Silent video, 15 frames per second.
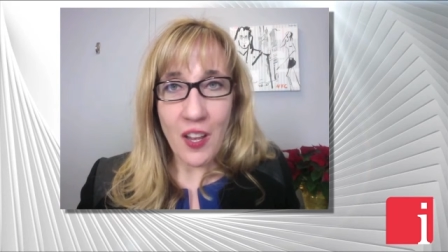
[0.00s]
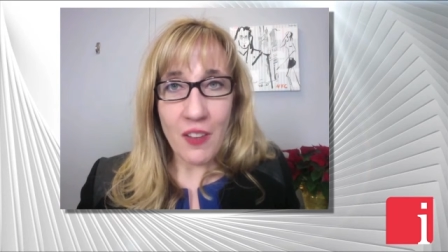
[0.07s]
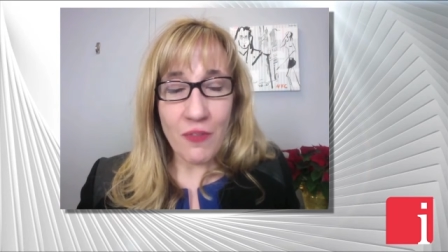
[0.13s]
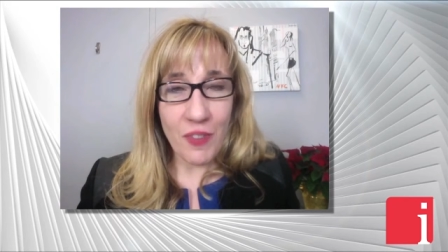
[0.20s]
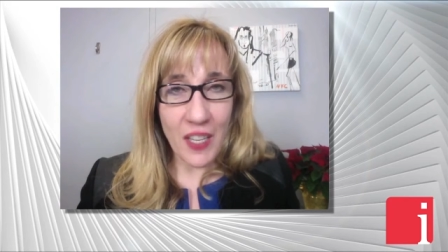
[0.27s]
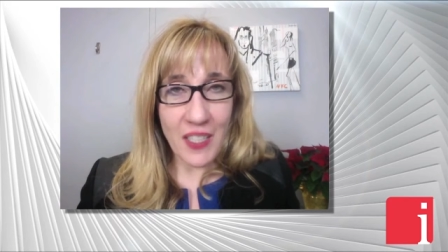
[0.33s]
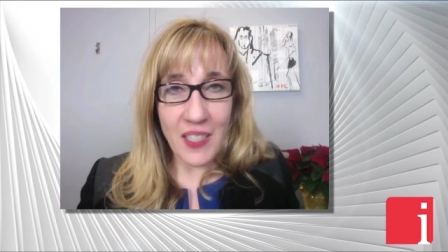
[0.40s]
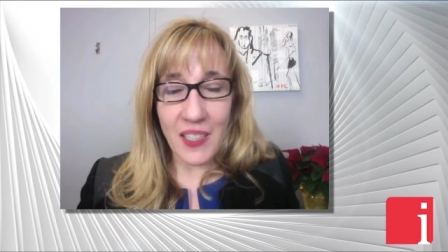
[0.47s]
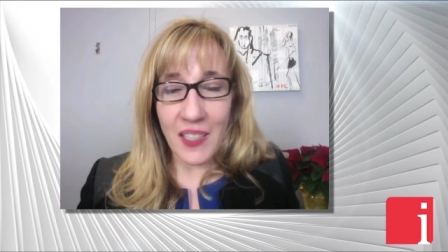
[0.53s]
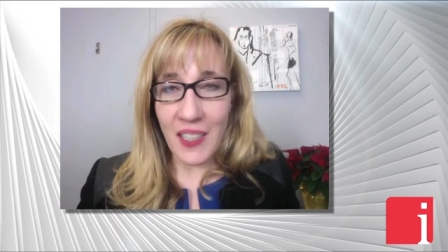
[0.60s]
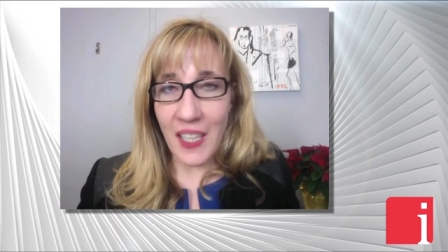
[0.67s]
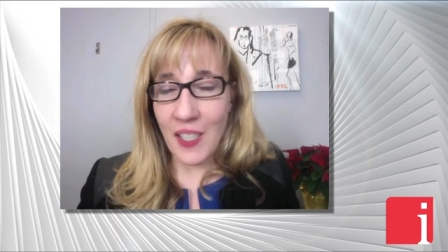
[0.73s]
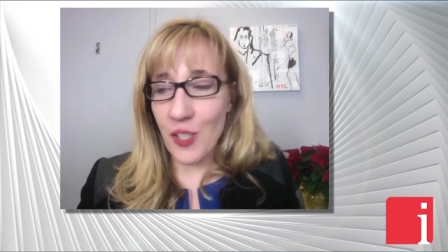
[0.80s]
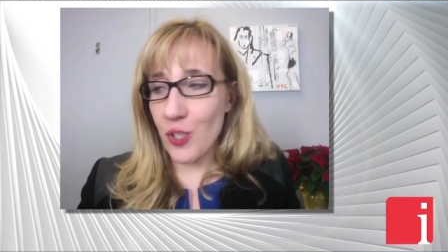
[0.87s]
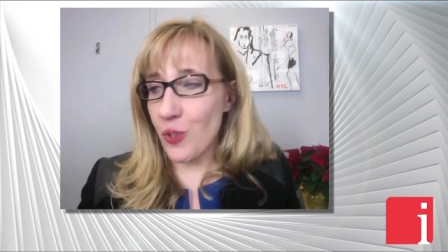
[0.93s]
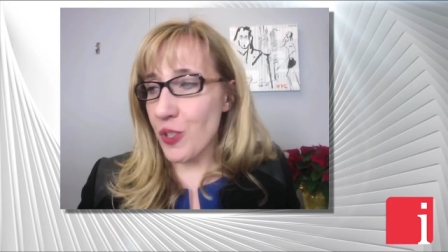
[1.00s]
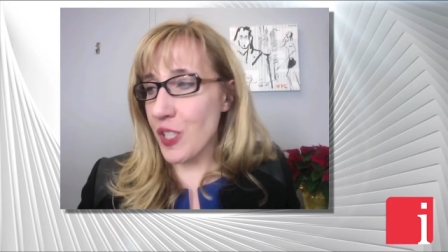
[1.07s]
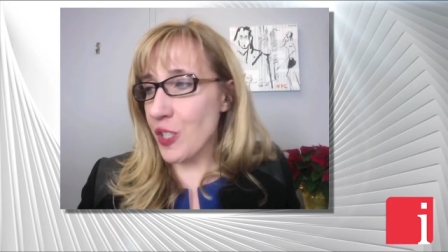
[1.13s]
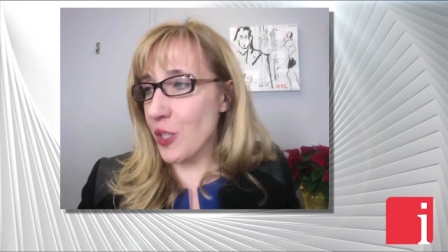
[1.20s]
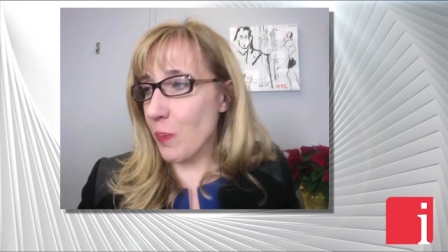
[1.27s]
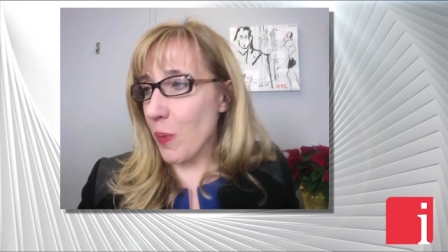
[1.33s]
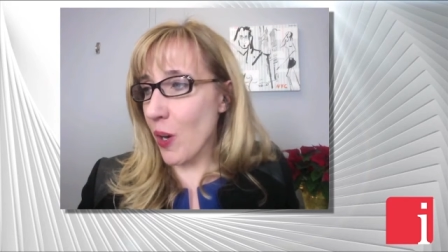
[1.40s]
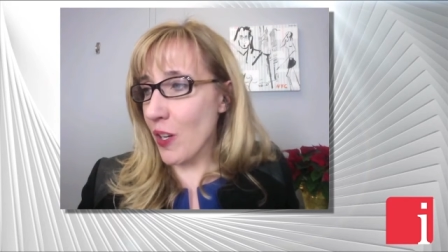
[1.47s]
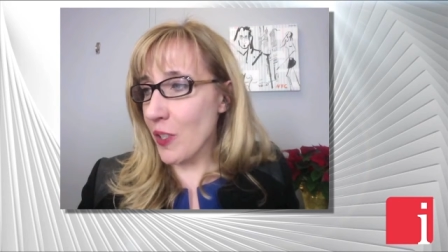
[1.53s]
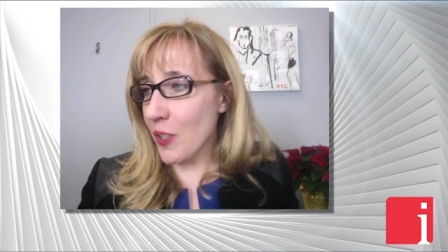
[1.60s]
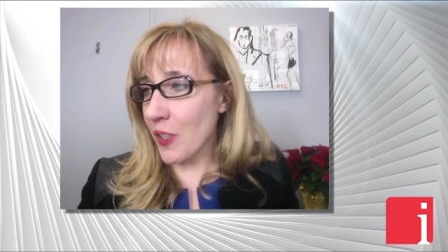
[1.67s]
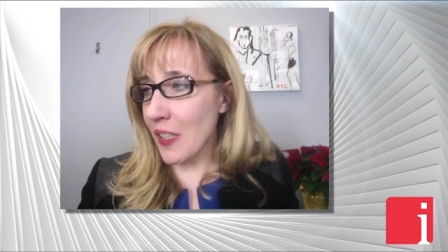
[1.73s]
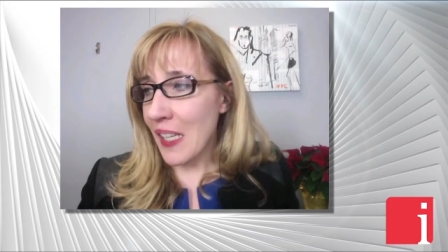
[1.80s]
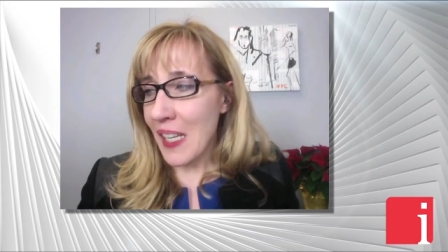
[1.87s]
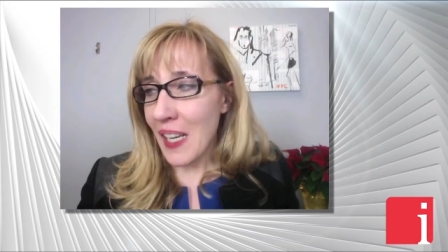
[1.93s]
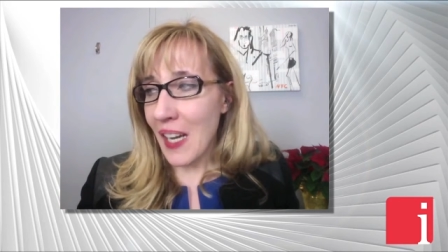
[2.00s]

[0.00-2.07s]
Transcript: funding and a strategic partner.